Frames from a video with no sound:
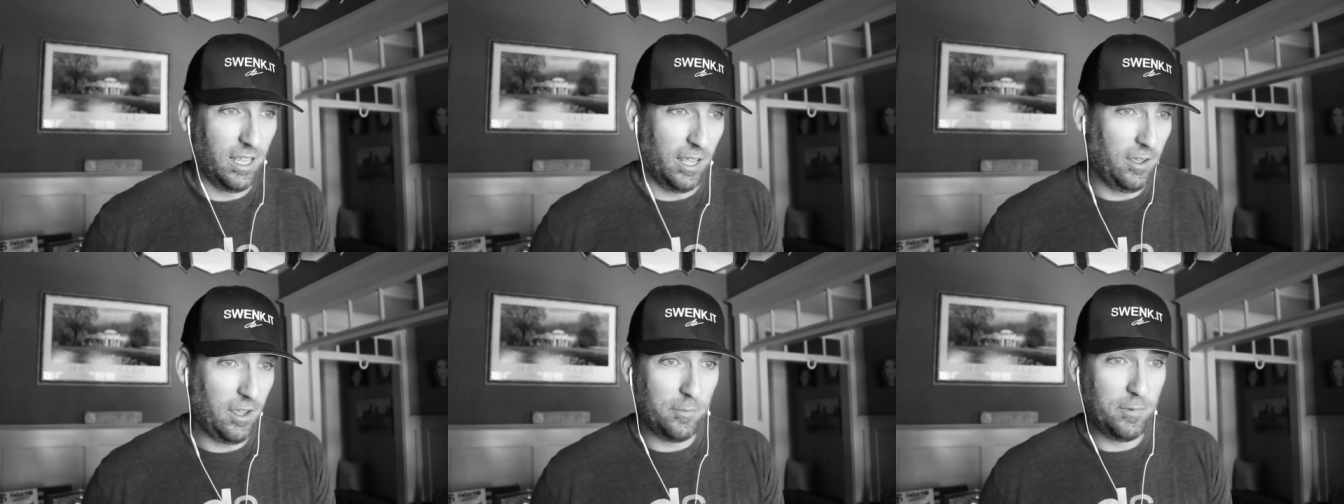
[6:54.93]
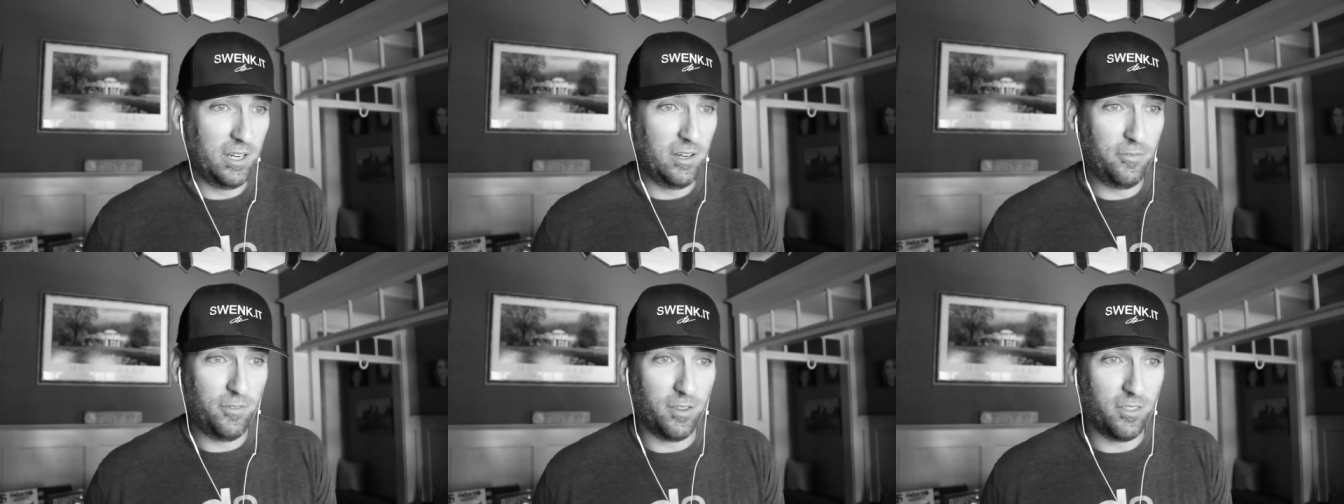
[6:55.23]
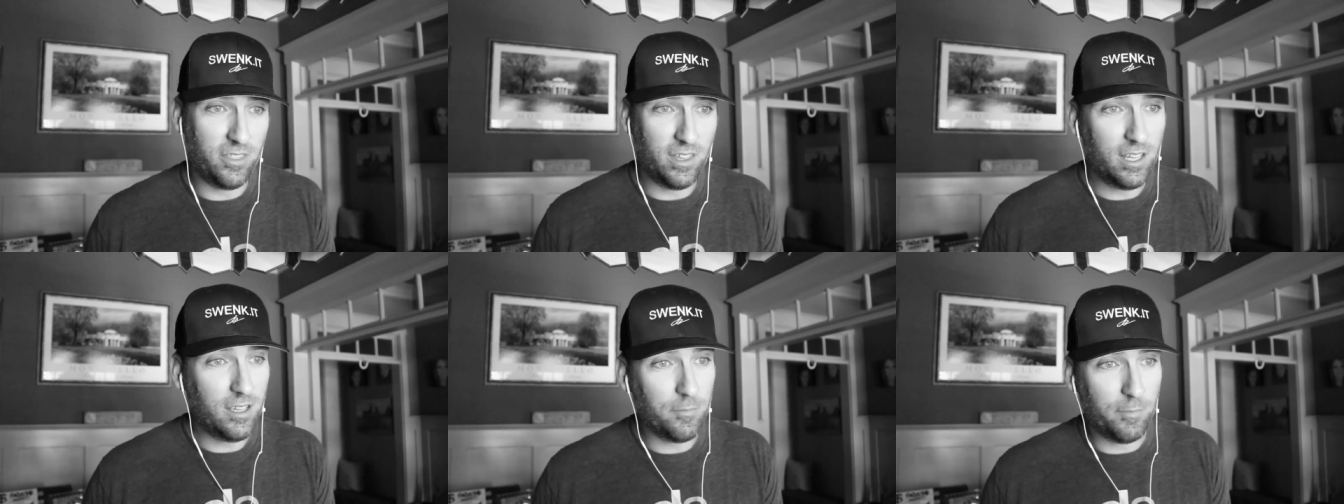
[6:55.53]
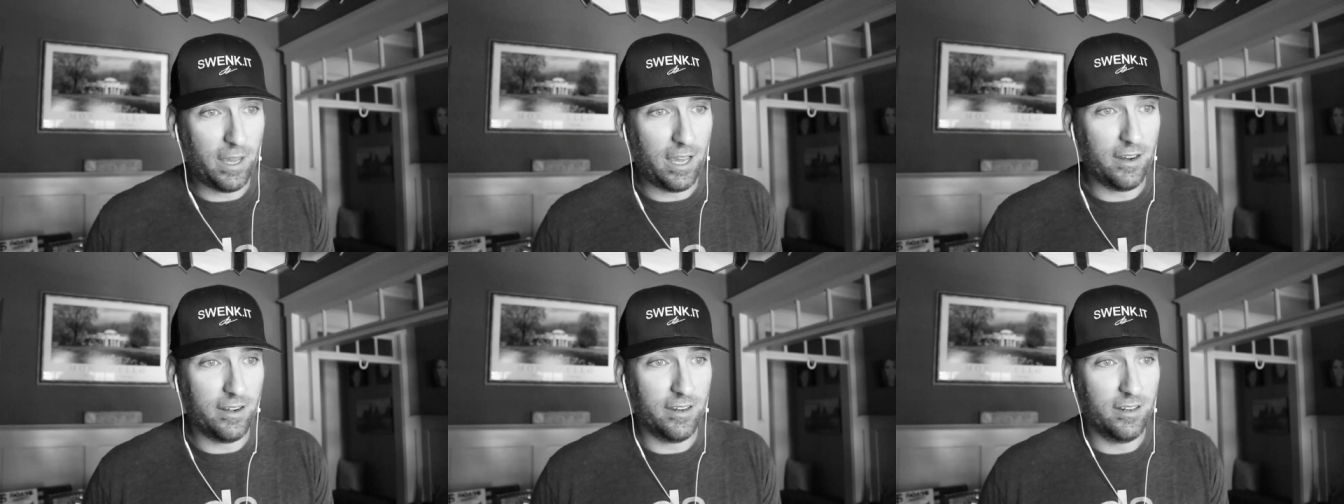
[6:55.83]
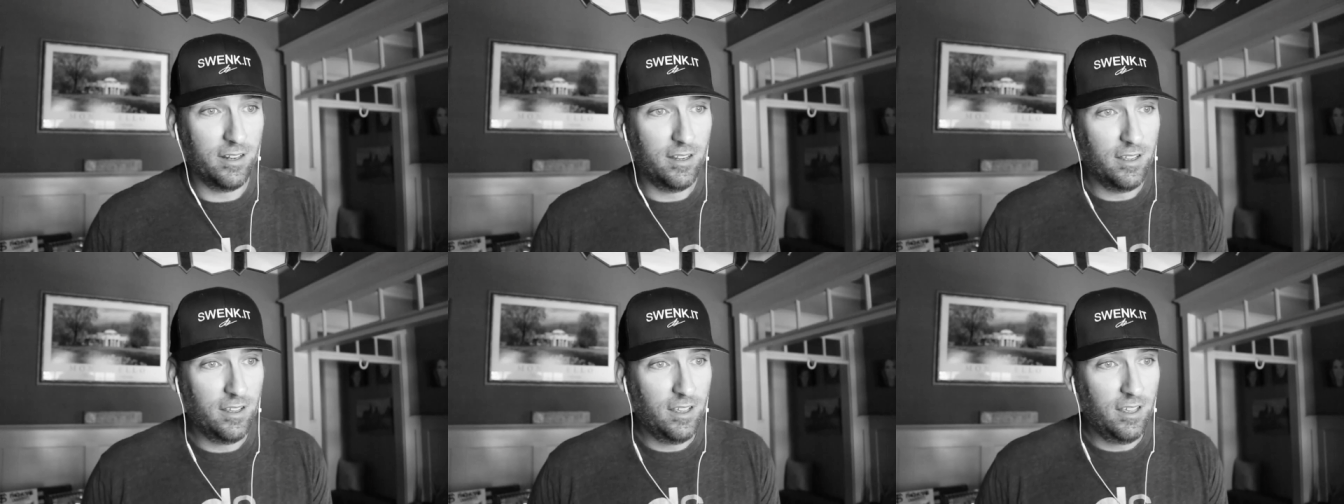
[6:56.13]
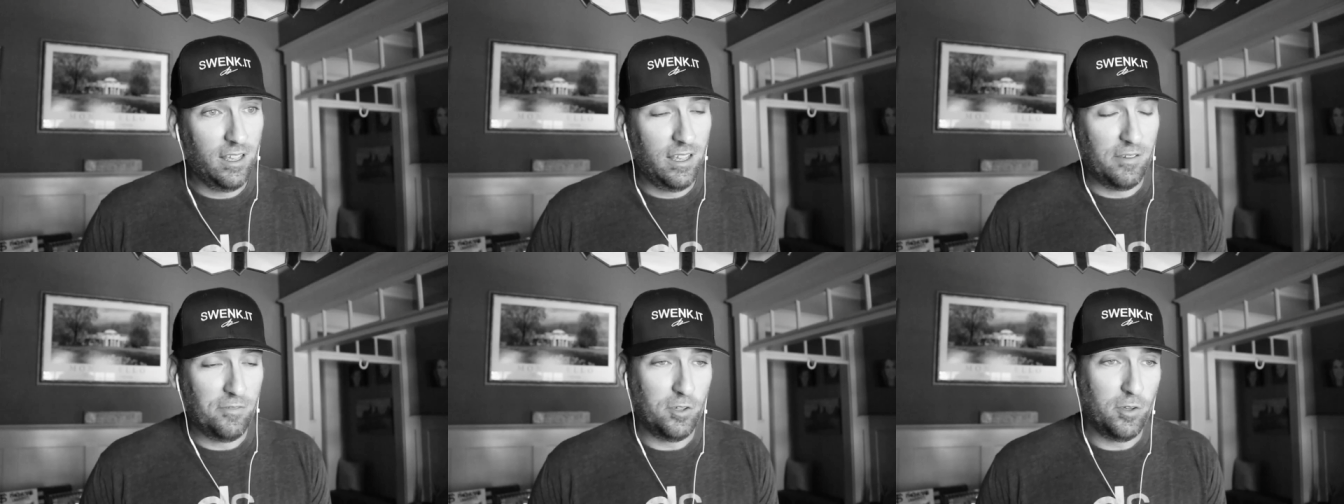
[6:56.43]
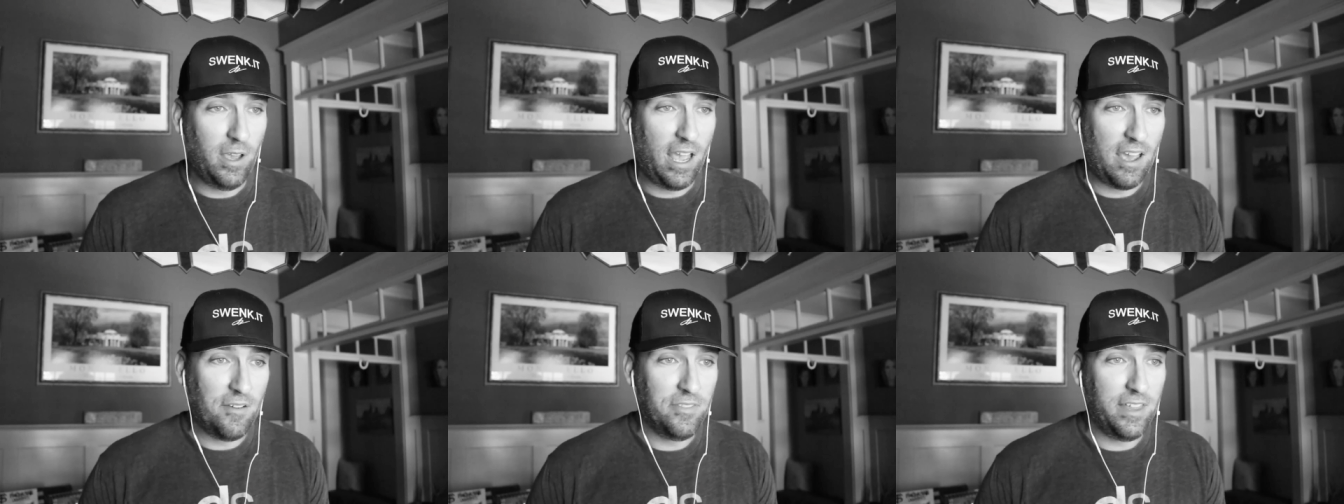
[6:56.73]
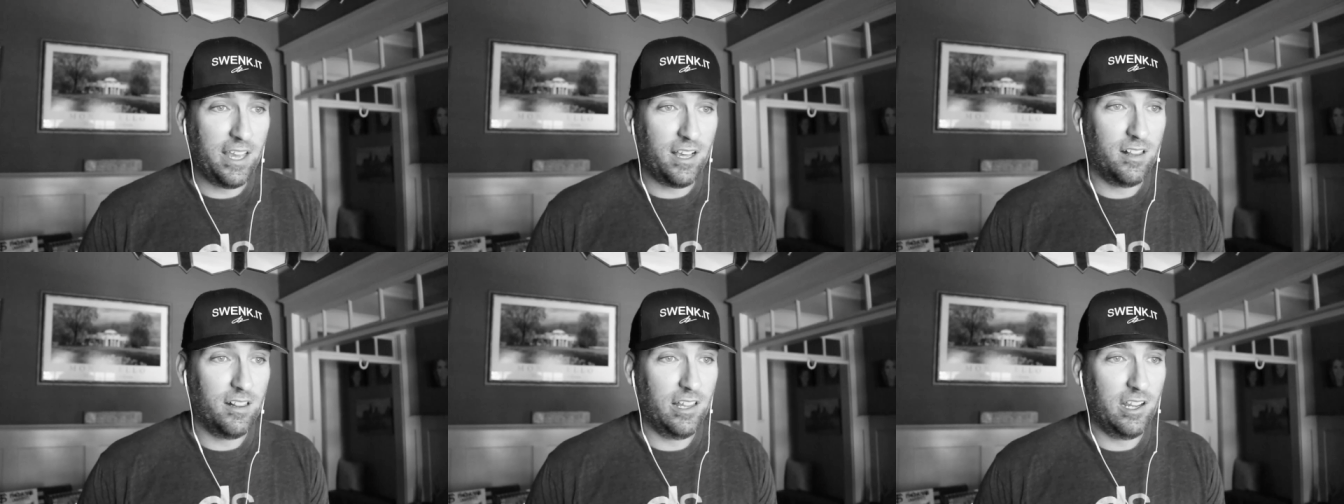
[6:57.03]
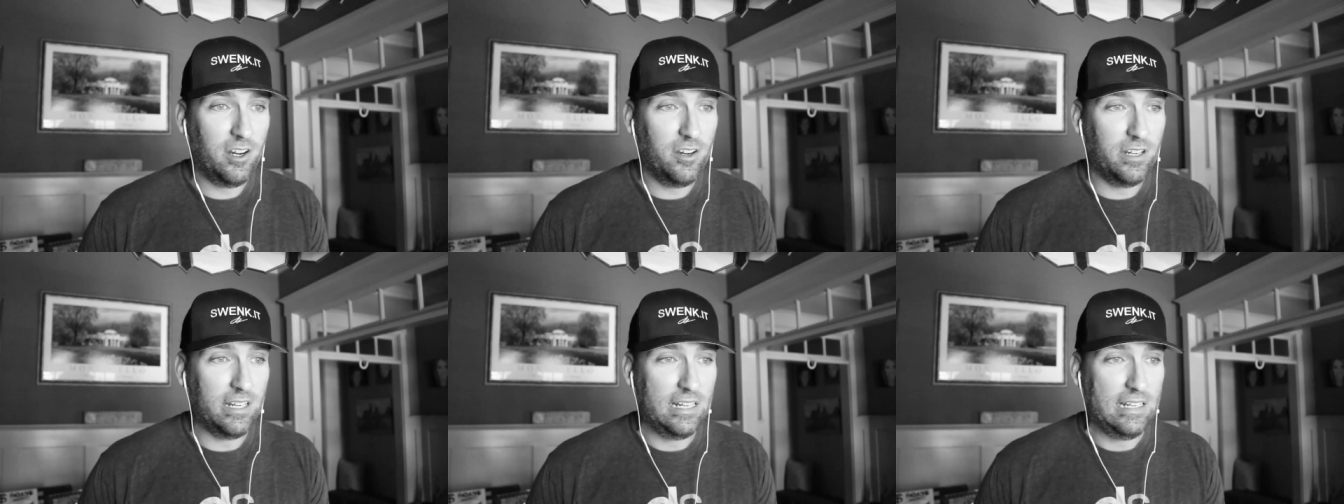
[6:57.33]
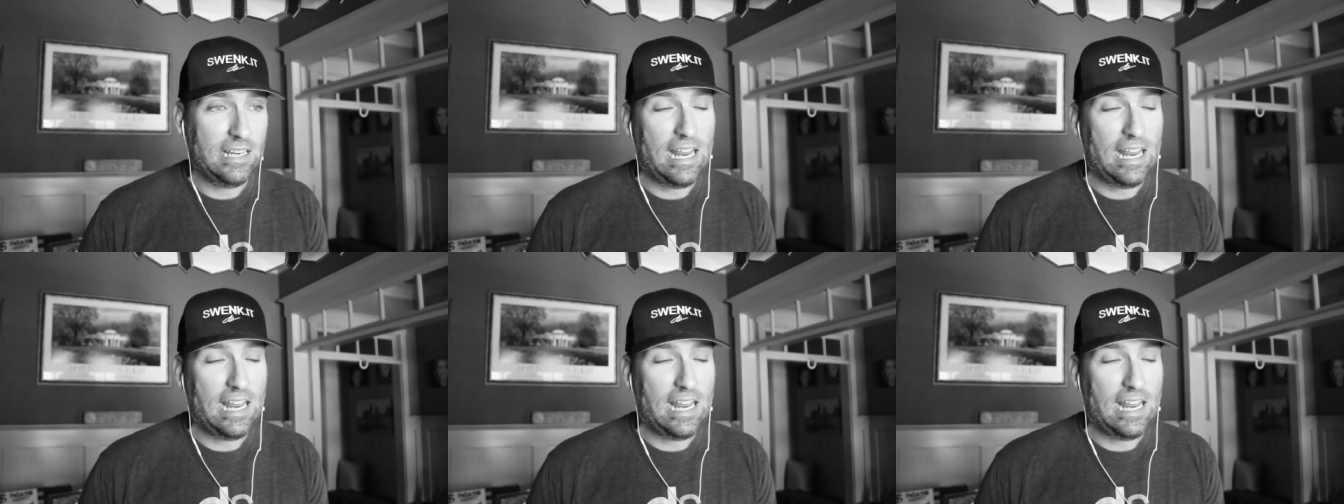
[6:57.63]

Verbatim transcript: I mean, if you think about it, if you have that clarity,